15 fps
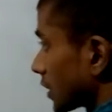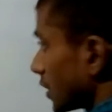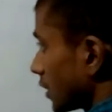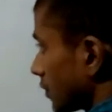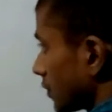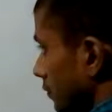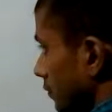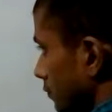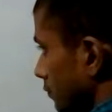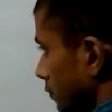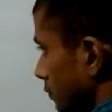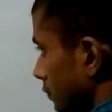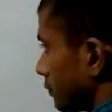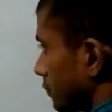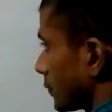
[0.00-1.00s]
It is
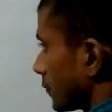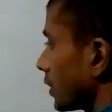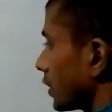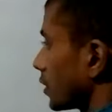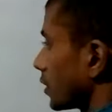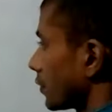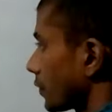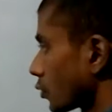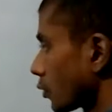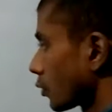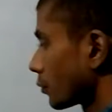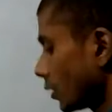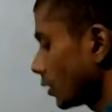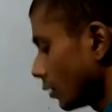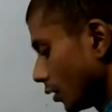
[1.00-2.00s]
asking find the
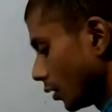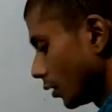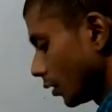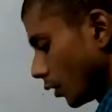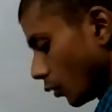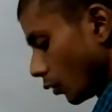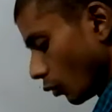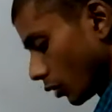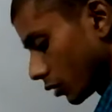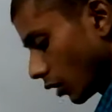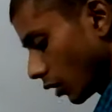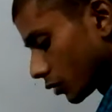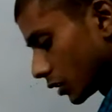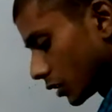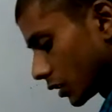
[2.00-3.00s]
difference of the
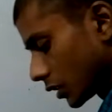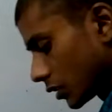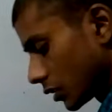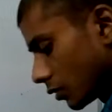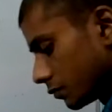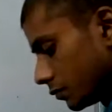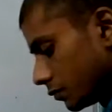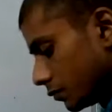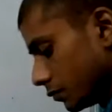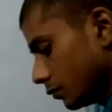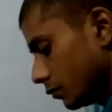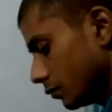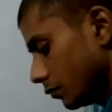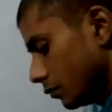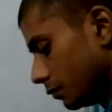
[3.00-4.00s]
1000th
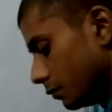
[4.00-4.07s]
term.